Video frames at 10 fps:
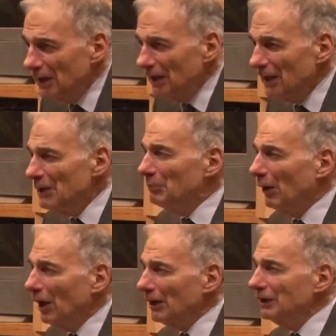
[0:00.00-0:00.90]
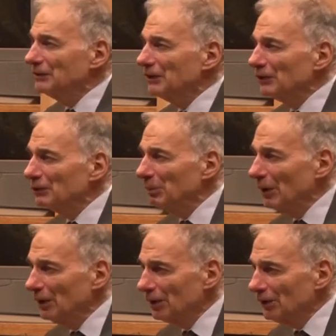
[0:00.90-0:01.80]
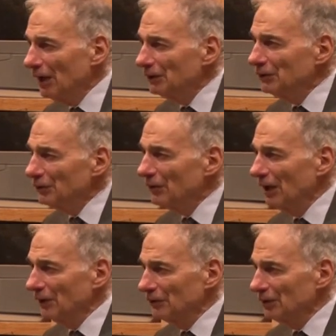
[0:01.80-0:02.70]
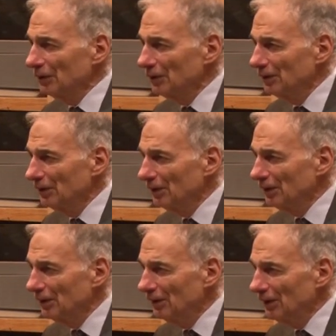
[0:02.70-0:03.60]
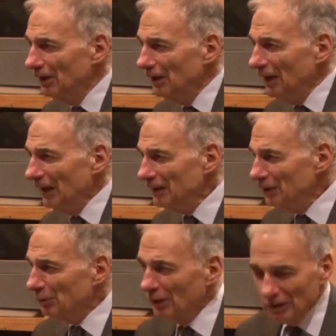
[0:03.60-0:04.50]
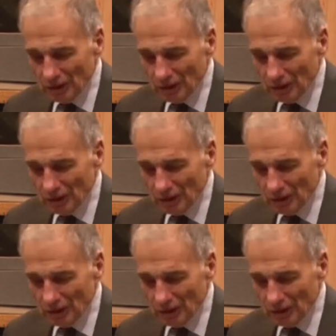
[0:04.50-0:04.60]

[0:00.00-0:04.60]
He bought into the spoiler on 2000. And he wrote